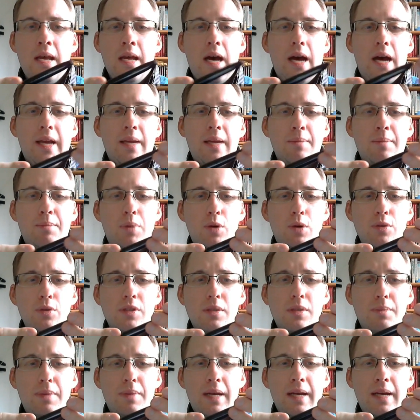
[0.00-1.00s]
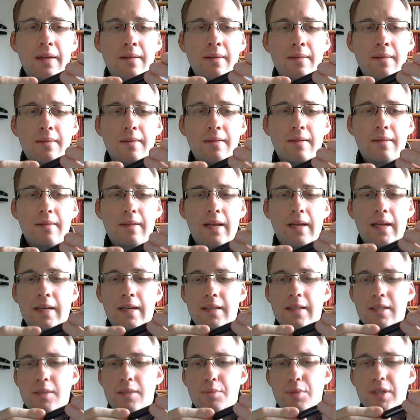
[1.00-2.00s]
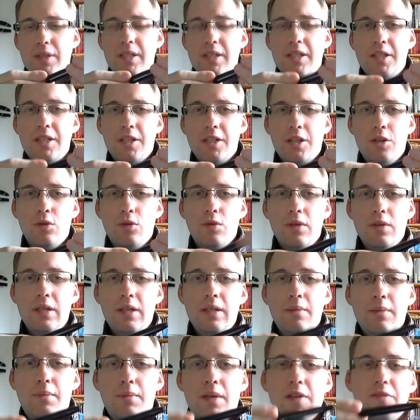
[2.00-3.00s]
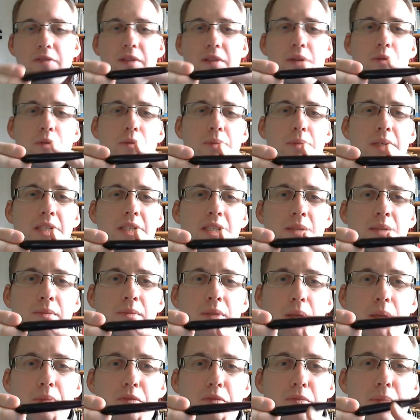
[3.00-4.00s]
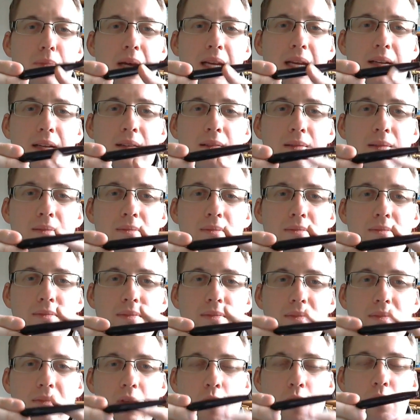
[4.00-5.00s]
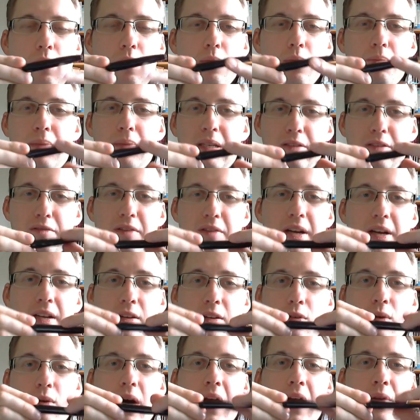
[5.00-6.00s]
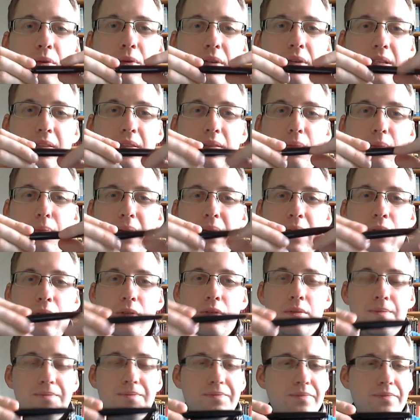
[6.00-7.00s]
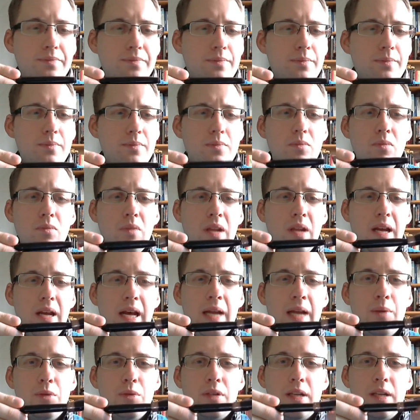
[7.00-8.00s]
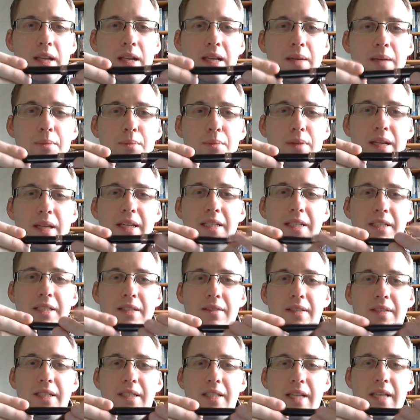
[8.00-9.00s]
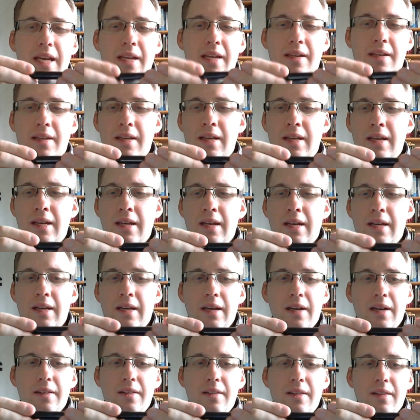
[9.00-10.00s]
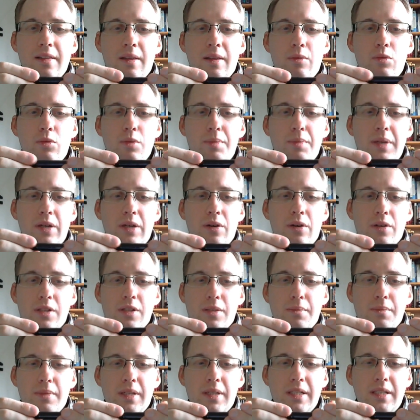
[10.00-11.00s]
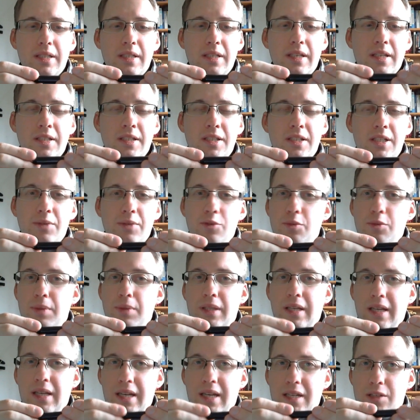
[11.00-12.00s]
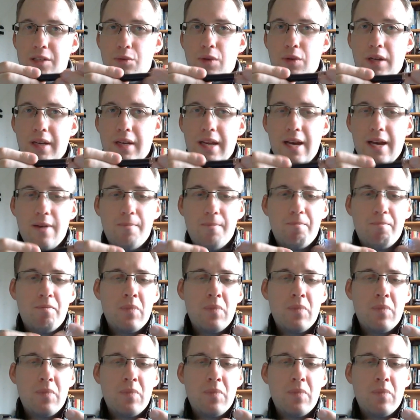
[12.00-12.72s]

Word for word: I can post the pen and it's pretty securely but if there would be some type of magnet or, or bit of, I don't know, iron in the barrel and it would click in place in this end, I think that would be awesome because it doesn't seem to be the case right now.